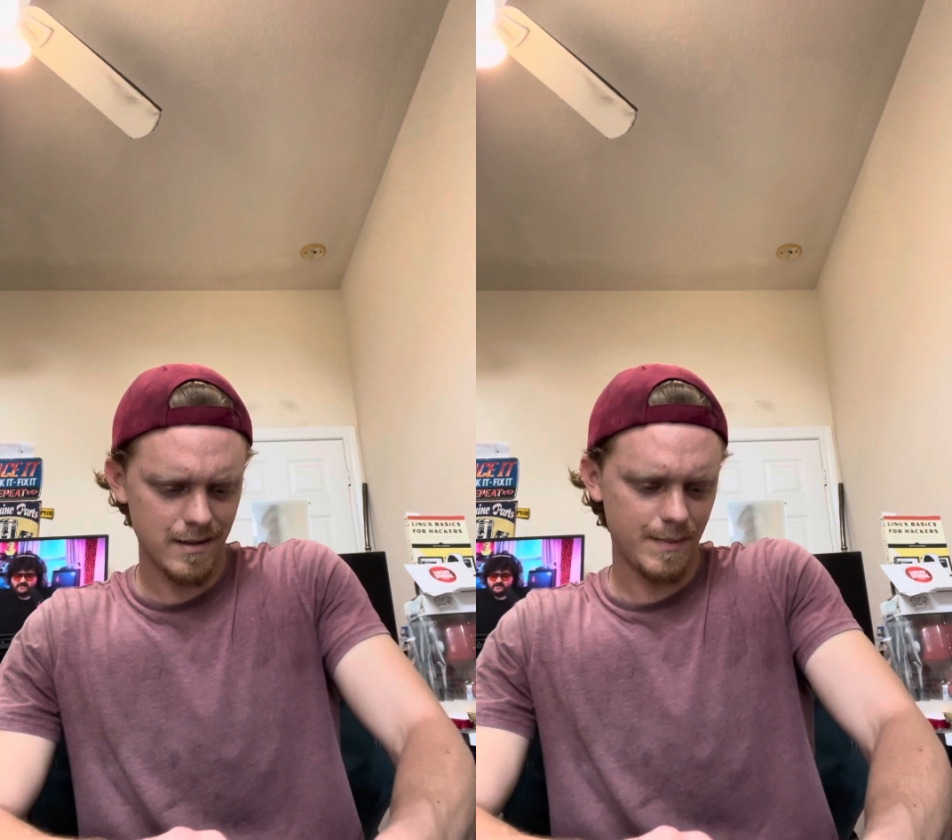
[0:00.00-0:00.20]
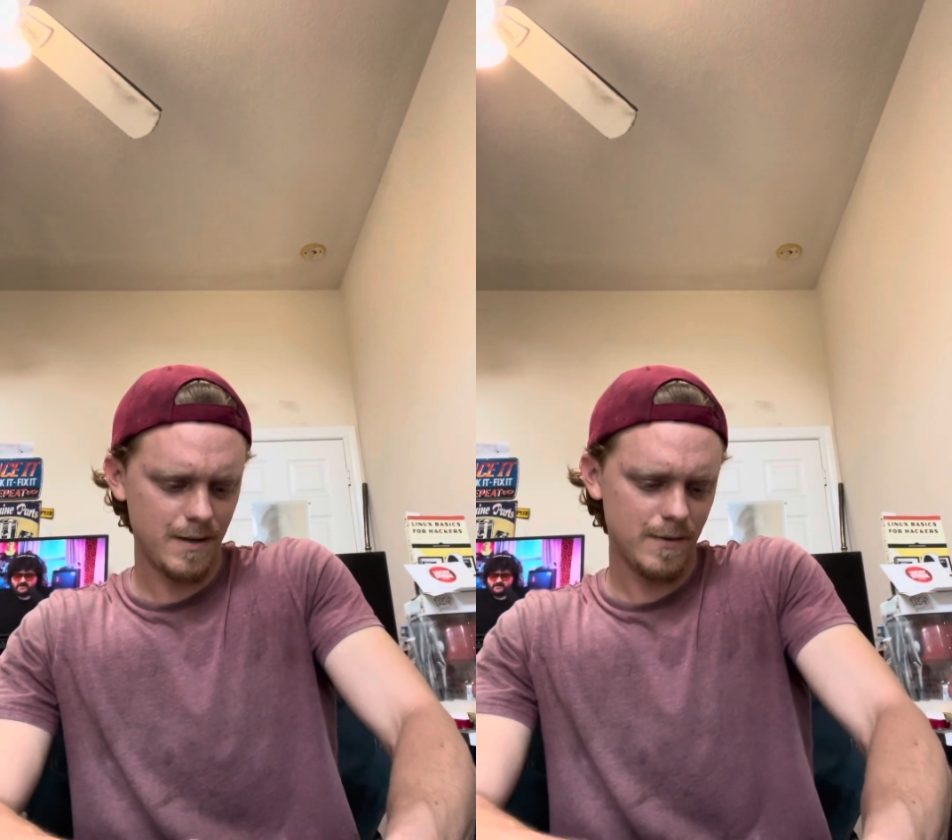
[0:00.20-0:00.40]
I
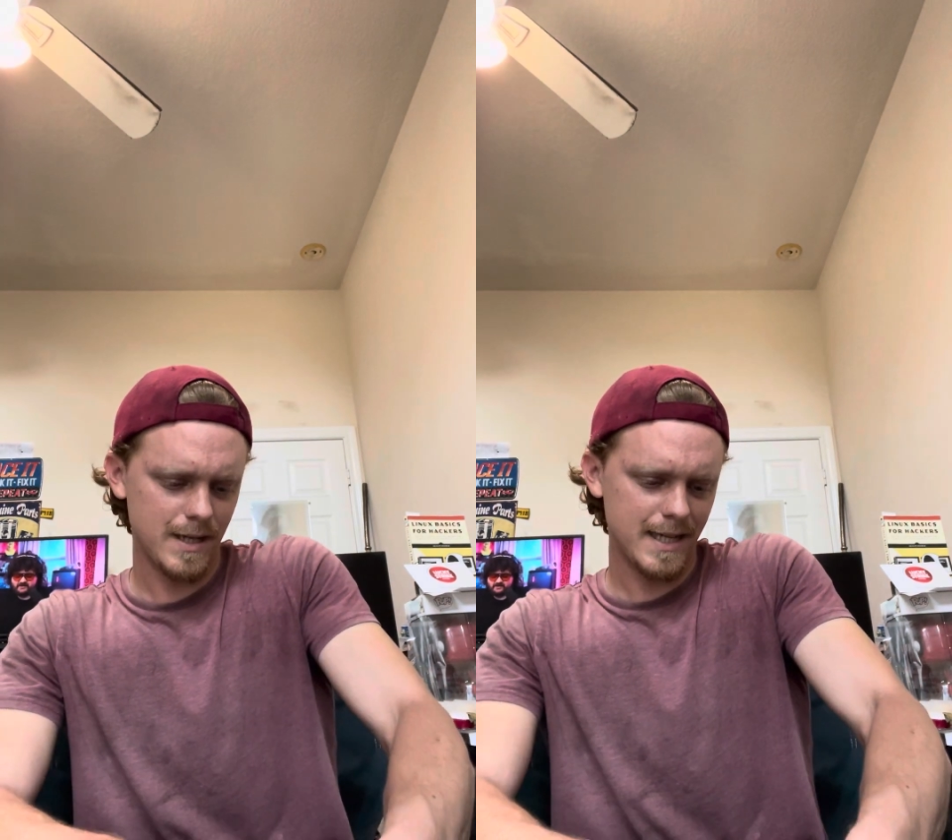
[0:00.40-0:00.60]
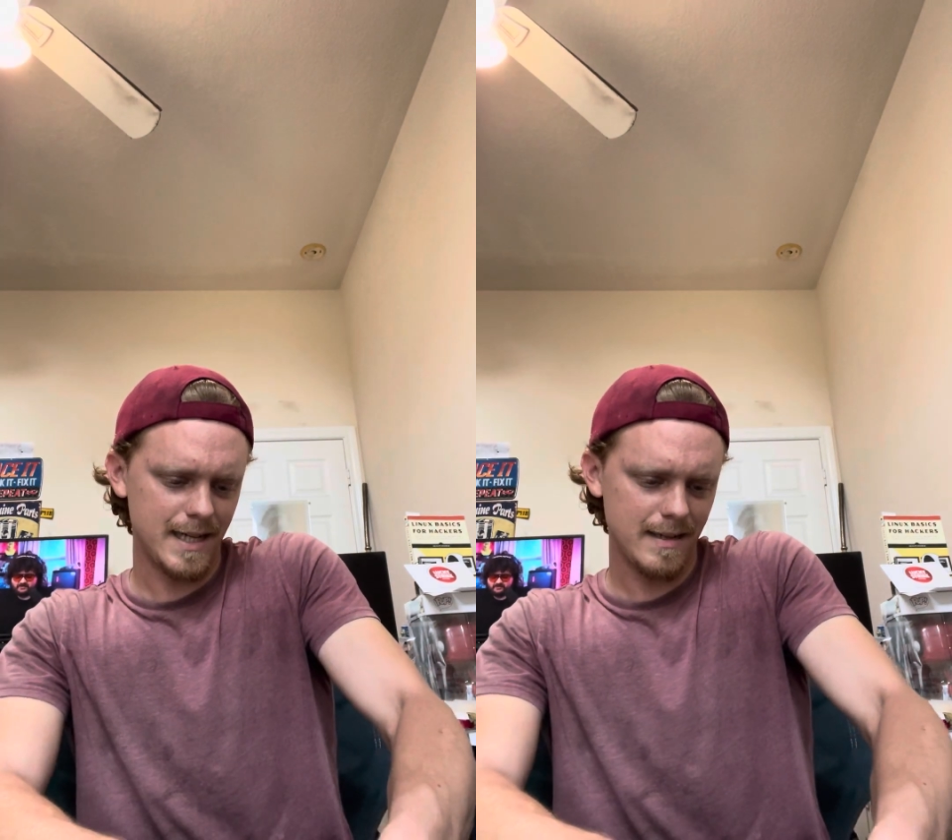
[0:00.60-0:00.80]
mean, when
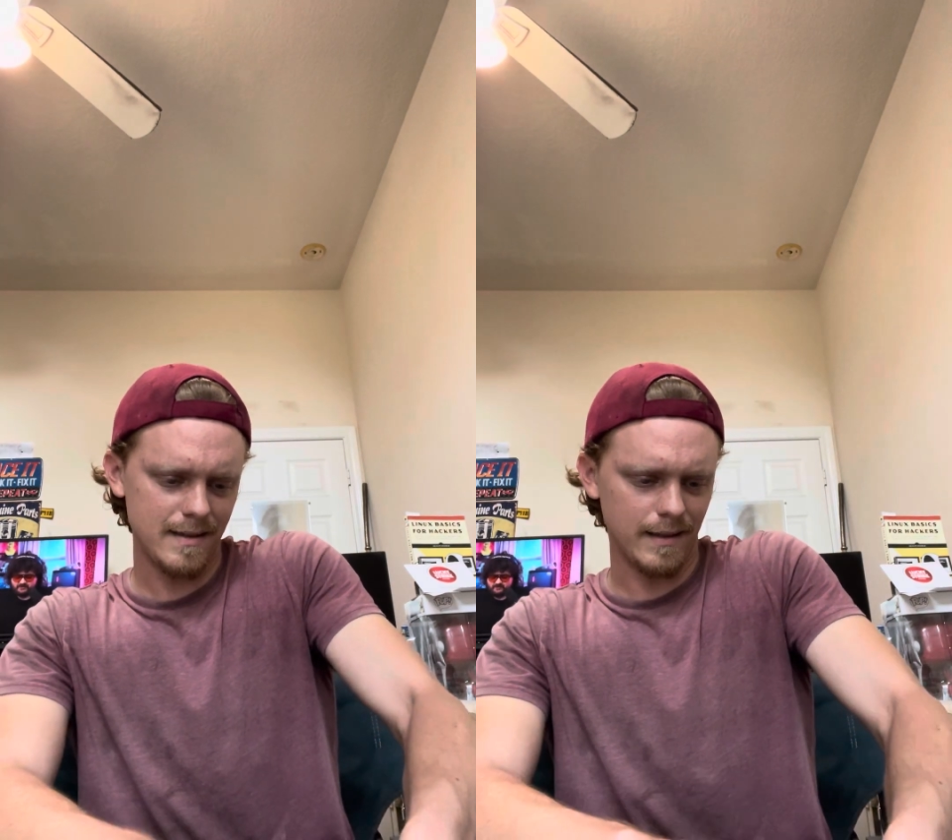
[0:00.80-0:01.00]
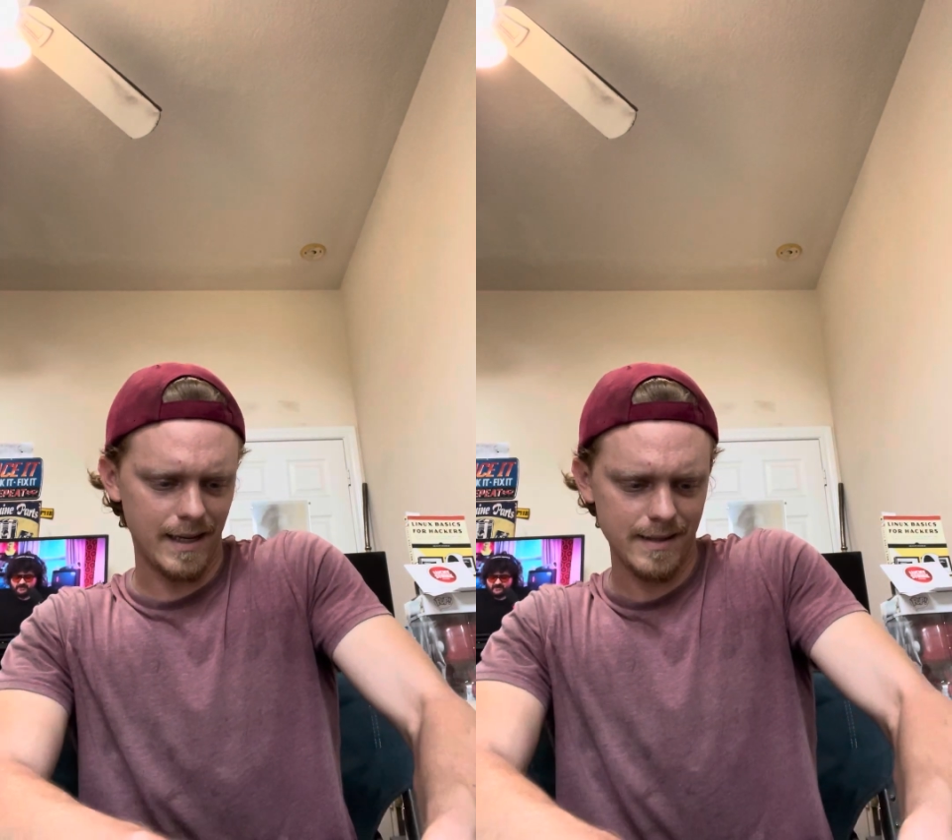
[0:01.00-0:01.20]
I got it
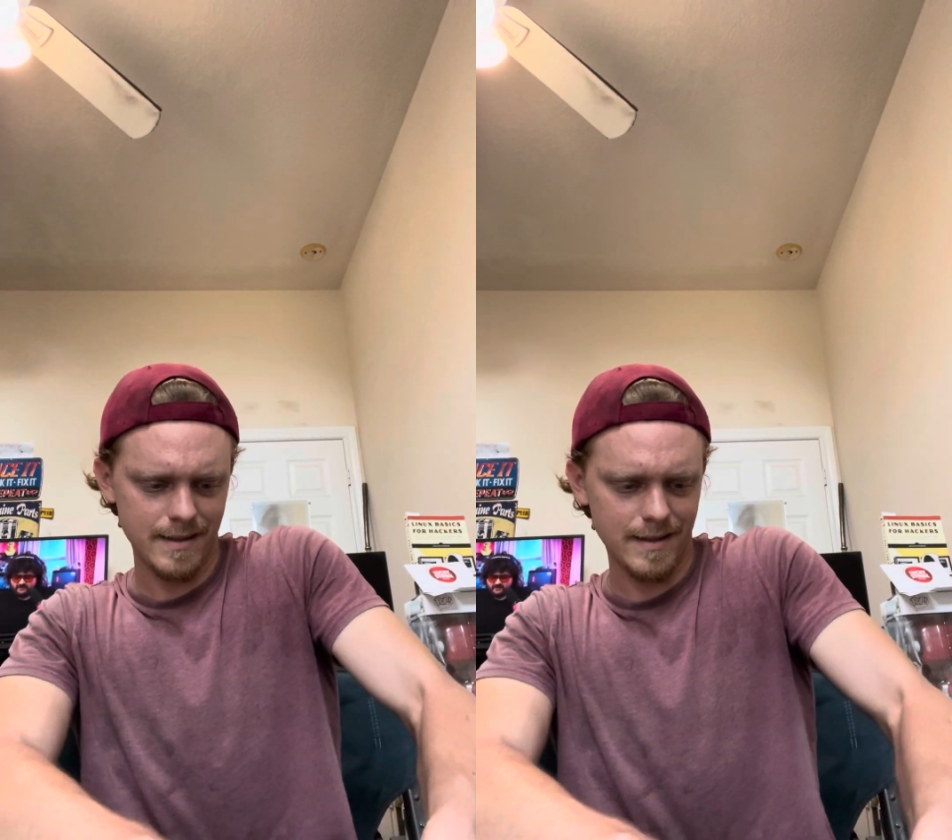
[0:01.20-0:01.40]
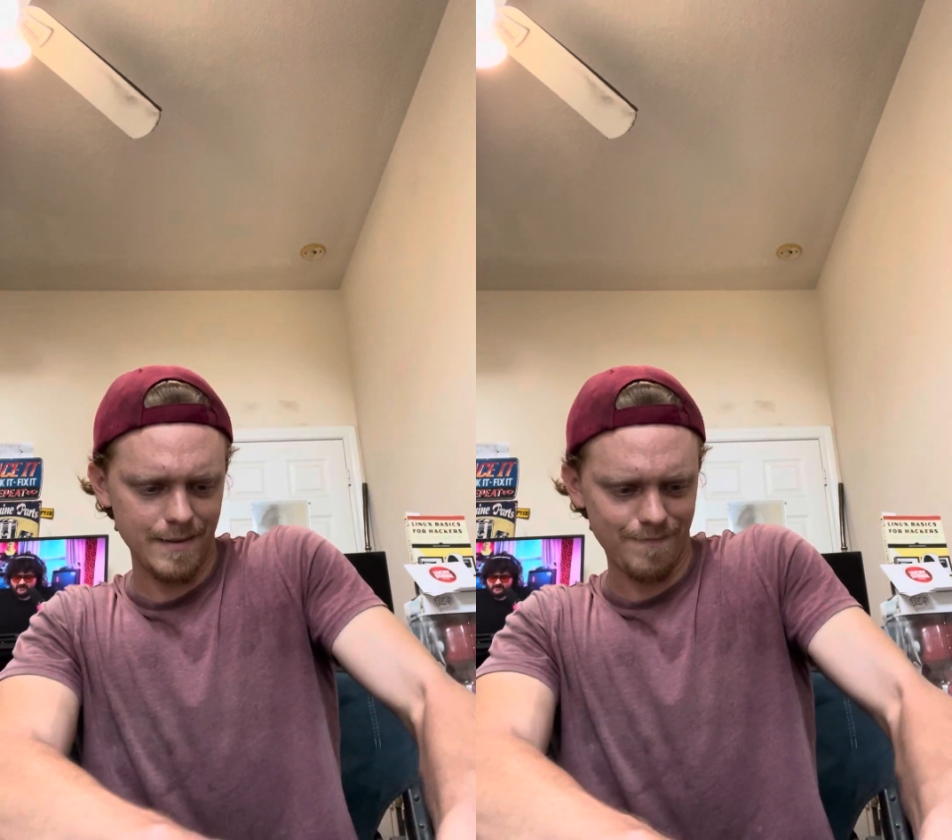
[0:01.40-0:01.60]
the last
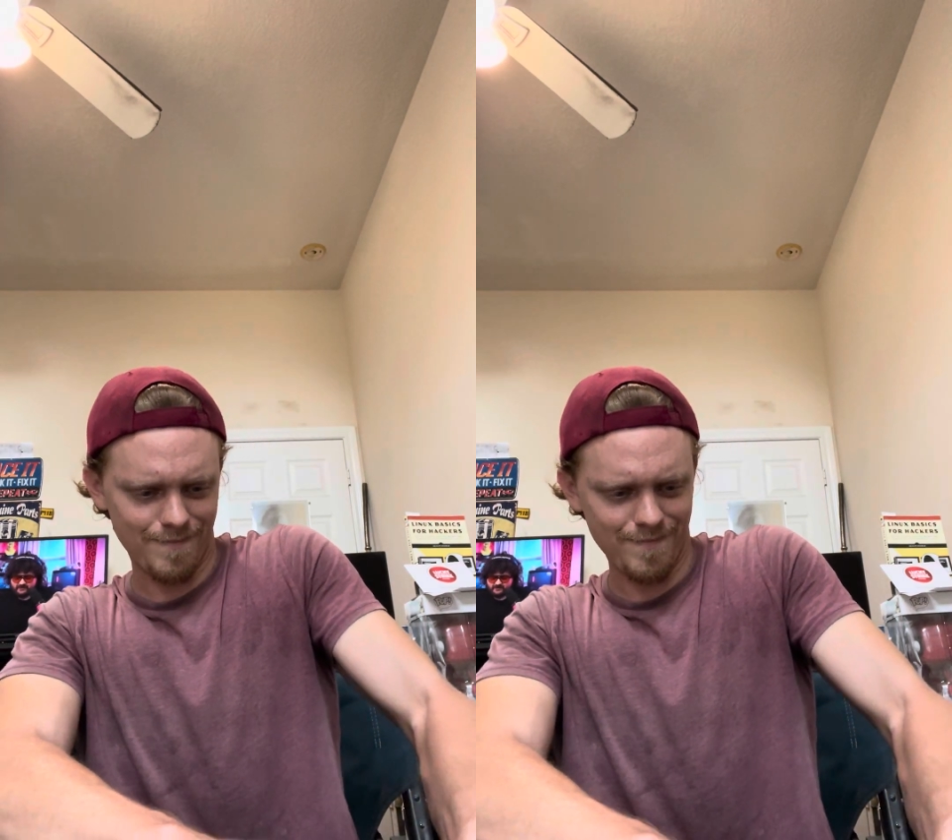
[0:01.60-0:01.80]
time,